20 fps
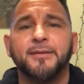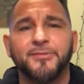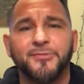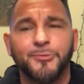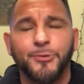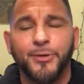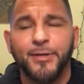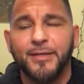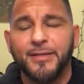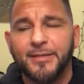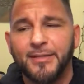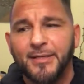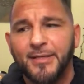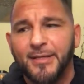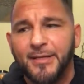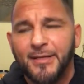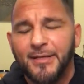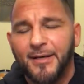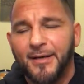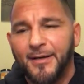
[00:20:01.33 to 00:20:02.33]
through it.
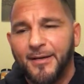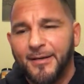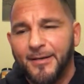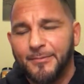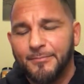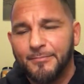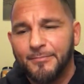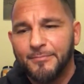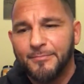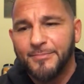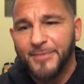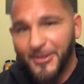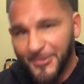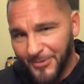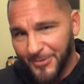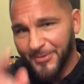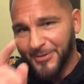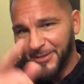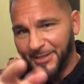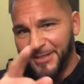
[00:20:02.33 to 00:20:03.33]
Another
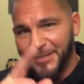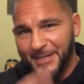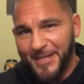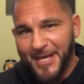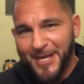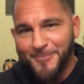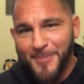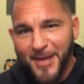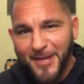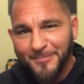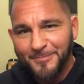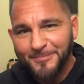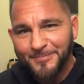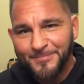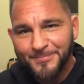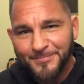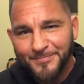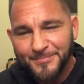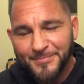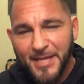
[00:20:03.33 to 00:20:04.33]
clean day, man.
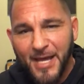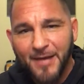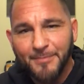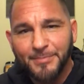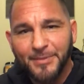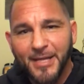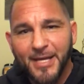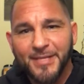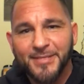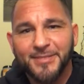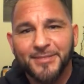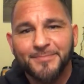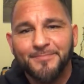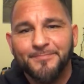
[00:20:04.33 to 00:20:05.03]
God bless.